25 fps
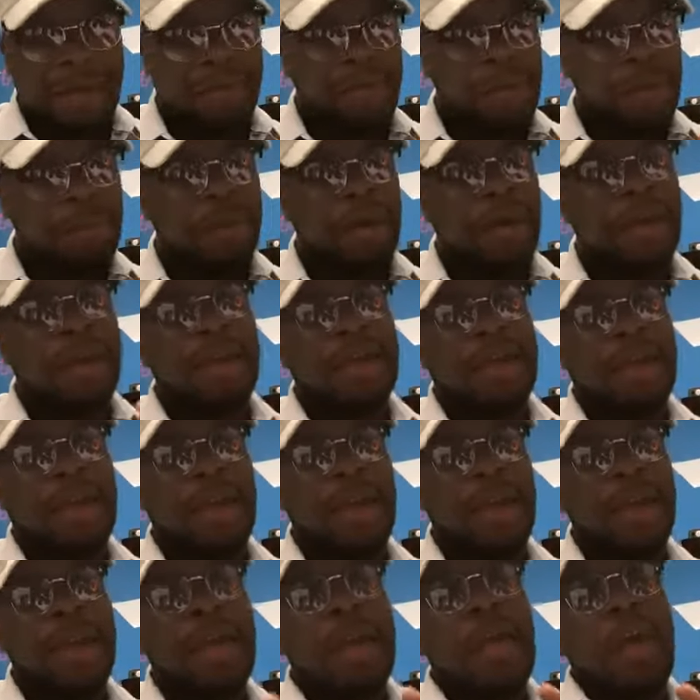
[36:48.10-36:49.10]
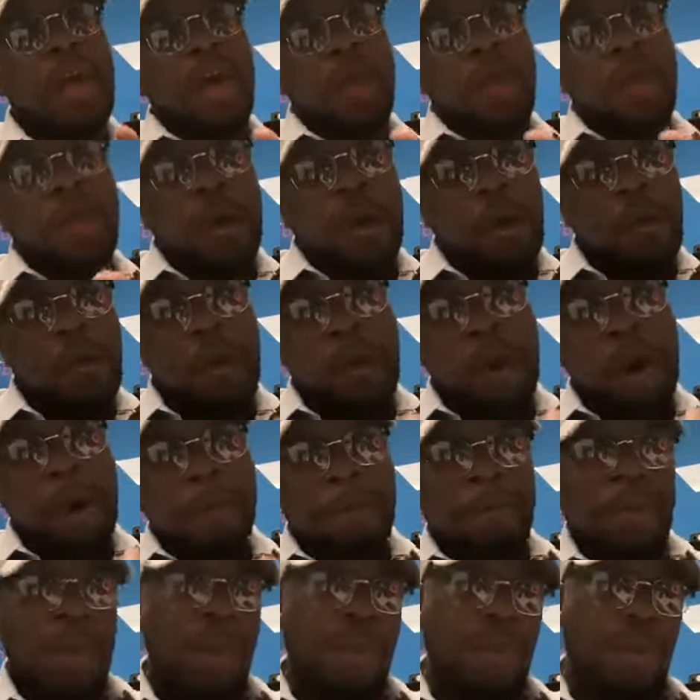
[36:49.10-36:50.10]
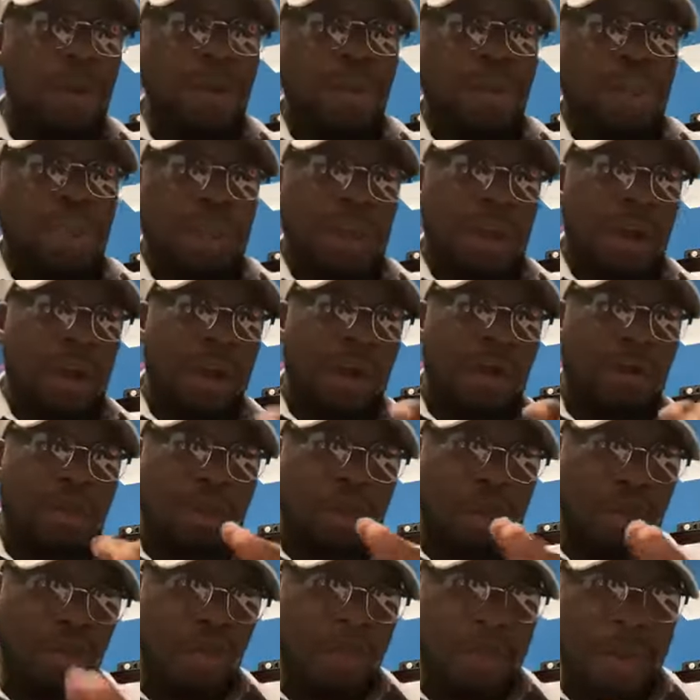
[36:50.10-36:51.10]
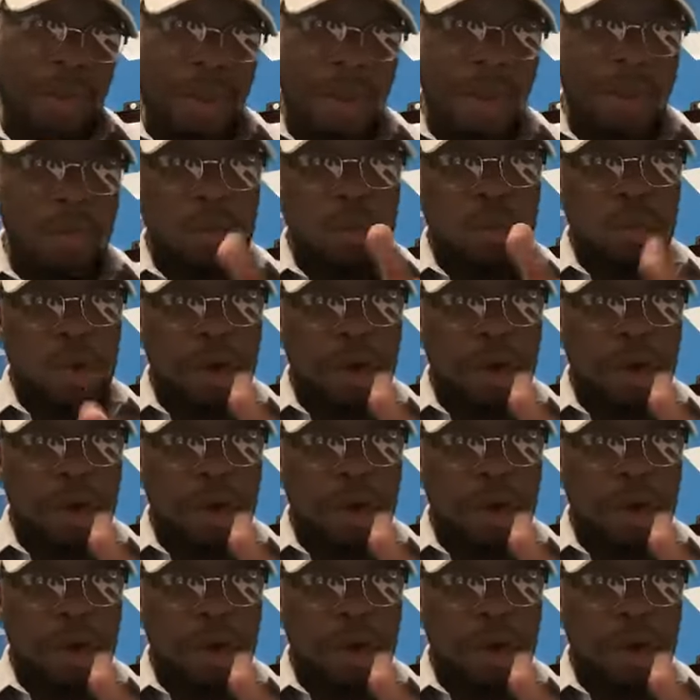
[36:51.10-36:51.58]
of people, but again, we want people to share a 2 minute,